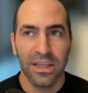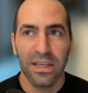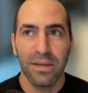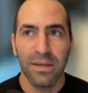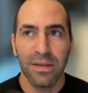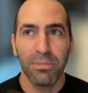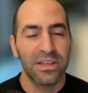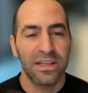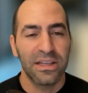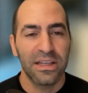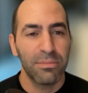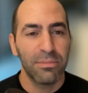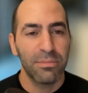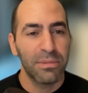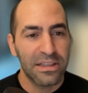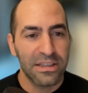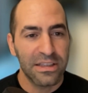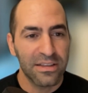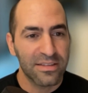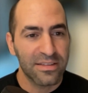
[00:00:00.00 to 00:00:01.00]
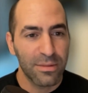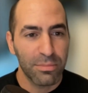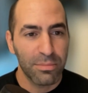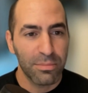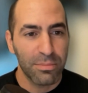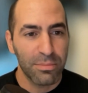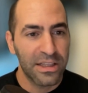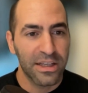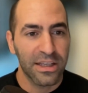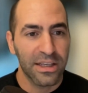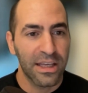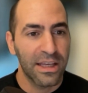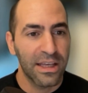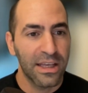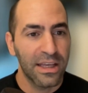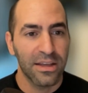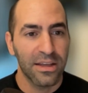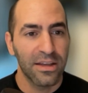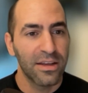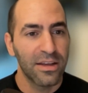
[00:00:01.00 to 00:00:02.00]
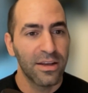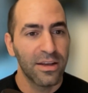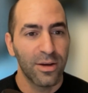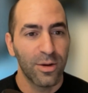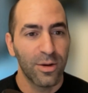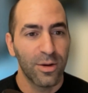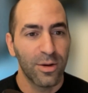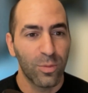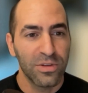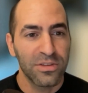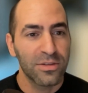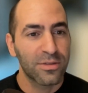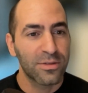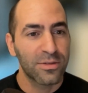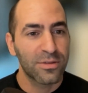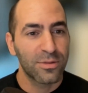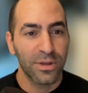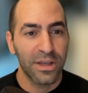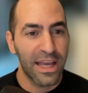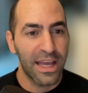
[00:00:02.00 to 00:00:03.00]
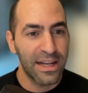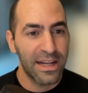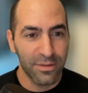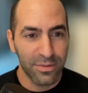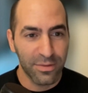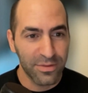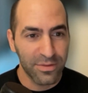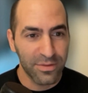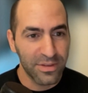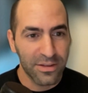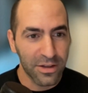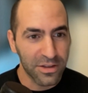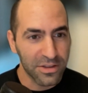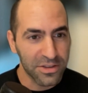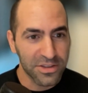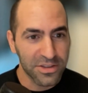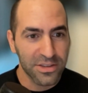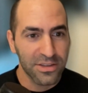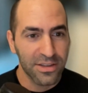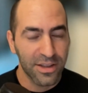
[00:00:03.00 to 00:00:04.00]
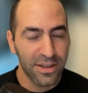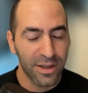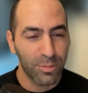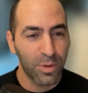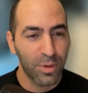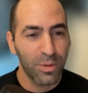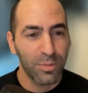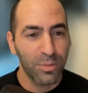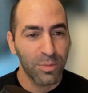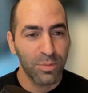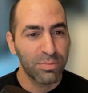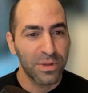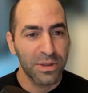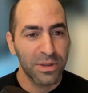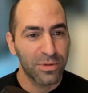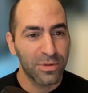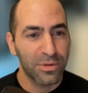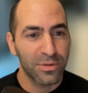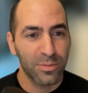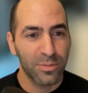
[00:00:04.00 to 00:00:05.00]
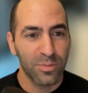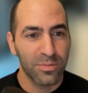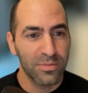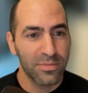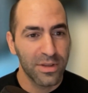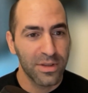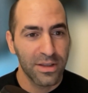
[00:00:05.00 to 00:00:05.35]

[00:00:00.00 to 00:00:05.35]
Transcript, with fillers: email the email list and be like, hey, we're just doing an NFT launch, like what would people,